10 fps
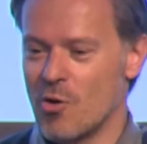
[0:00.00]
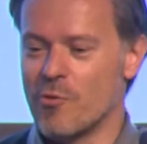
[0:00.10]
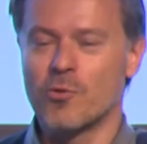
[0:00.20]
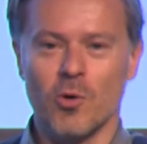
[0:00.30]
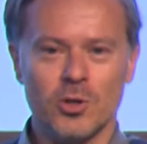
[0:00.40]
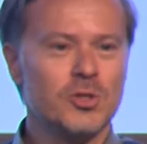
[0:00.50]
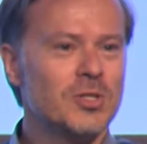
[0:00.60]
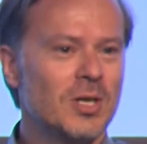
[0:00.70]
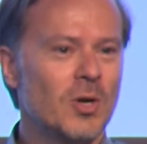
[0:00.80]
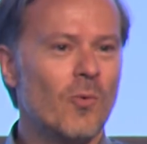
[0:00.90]
Of
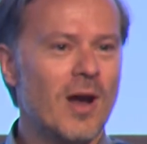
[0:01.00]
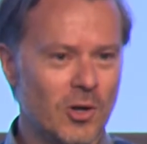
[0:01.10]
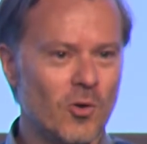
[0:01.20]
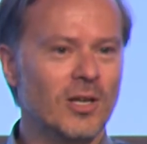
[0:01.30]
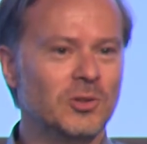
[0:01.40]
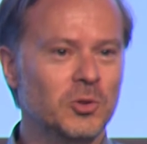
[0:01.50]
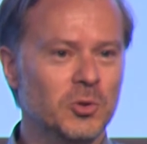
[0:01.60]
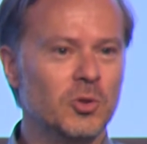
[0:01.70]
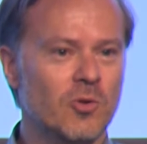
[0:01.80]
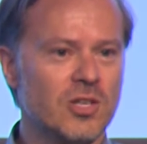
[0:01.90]
course, we are going to
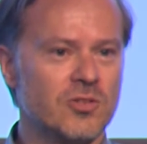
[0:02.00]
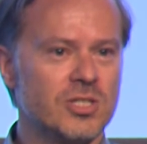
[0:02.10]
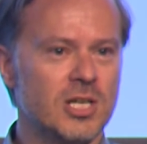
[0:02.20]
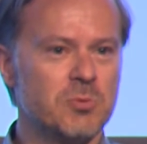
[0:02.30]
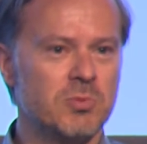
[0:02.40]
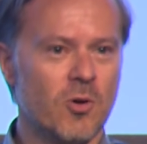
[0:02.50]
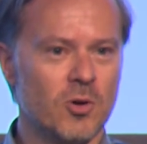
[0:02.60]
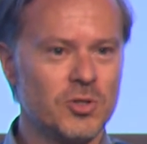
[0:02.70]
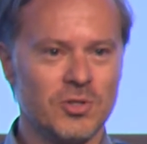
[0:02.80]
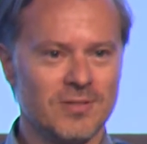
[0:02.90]
do UX research
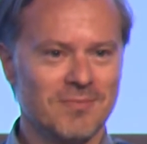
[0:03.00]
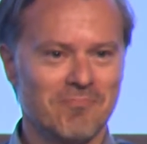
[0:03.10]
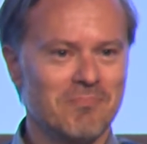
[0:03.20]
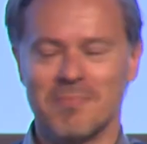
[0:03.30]
because